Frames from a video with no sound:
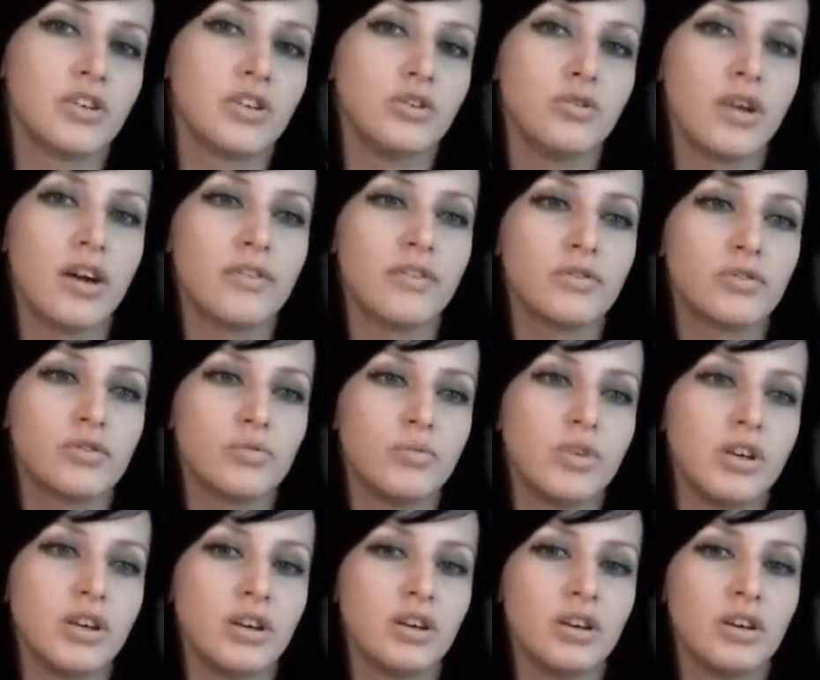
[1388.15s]
You have
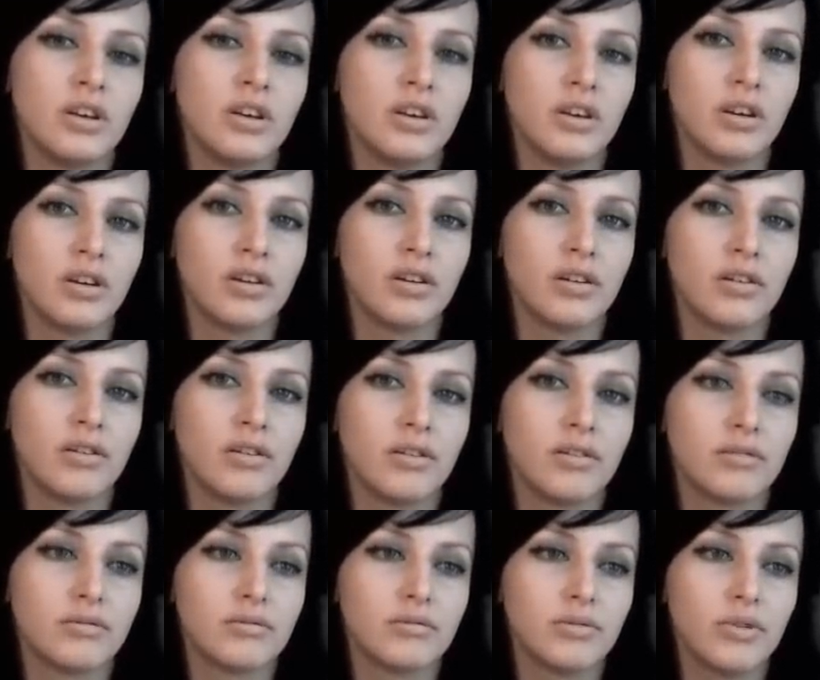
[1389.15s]

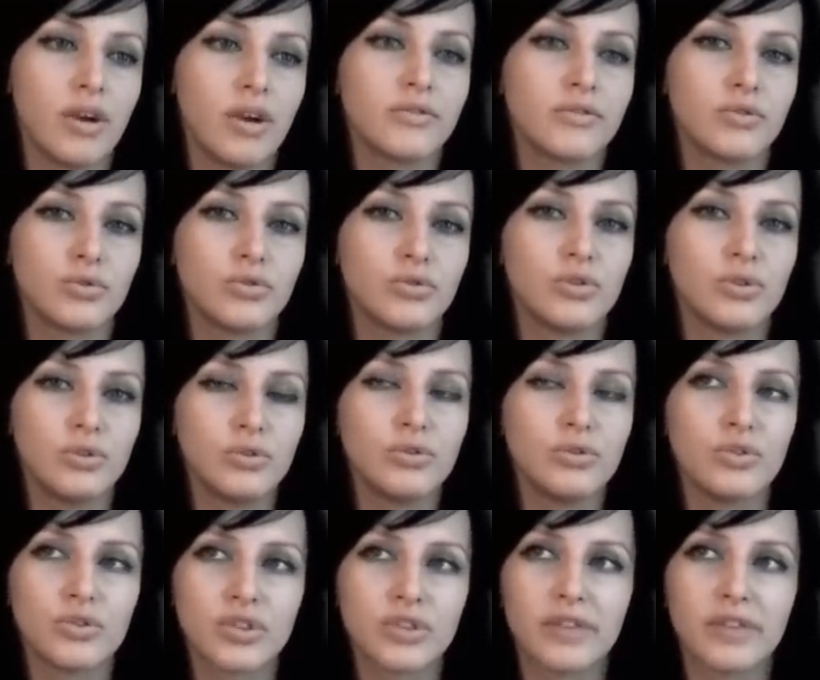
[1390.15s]
to delude
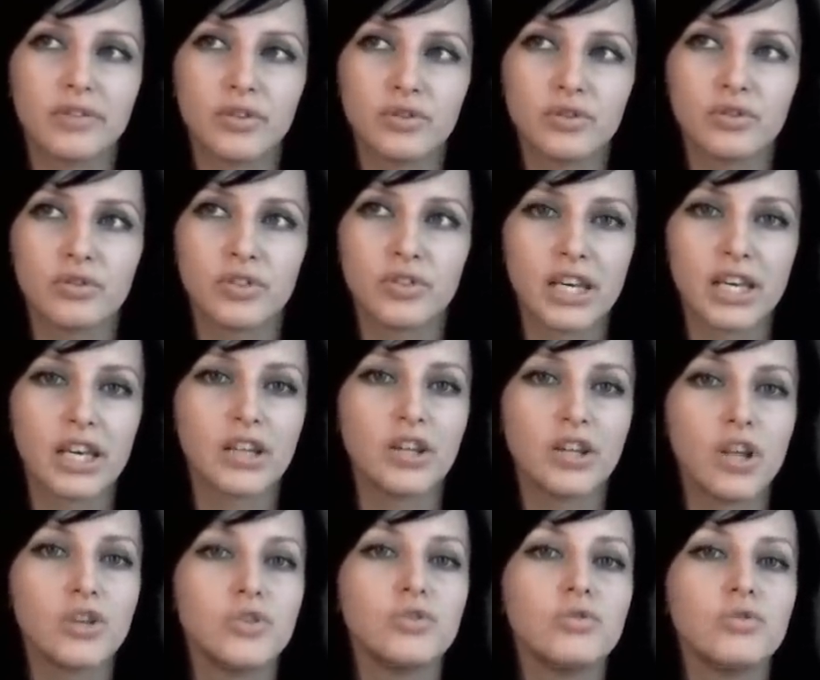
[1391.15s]
yourself into thinking
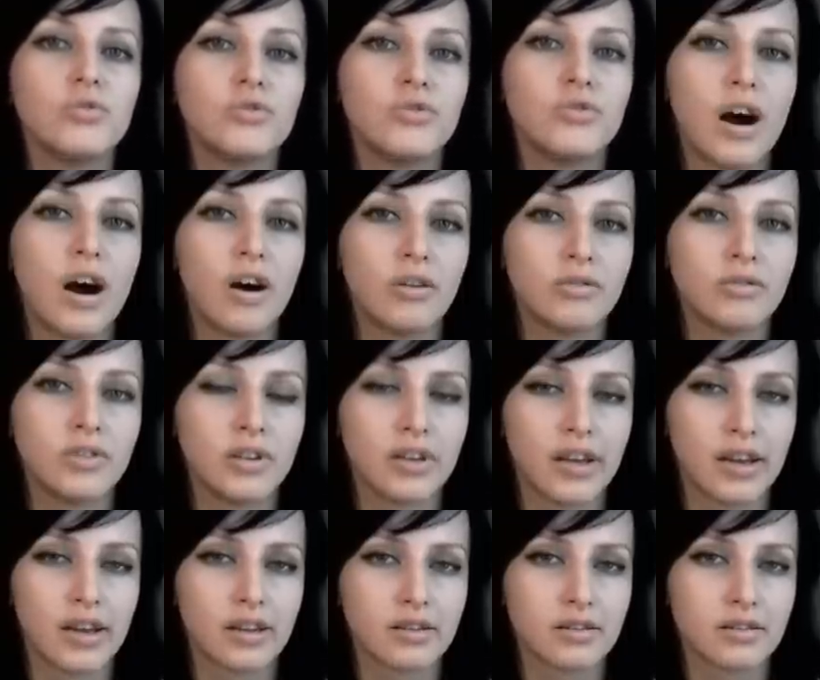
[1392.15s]
that you found an
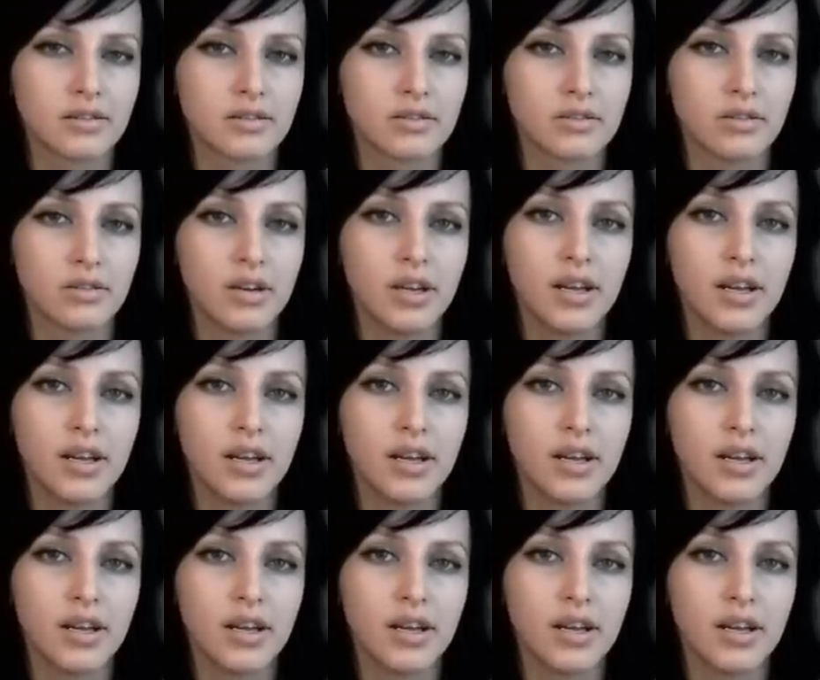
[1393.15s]
answer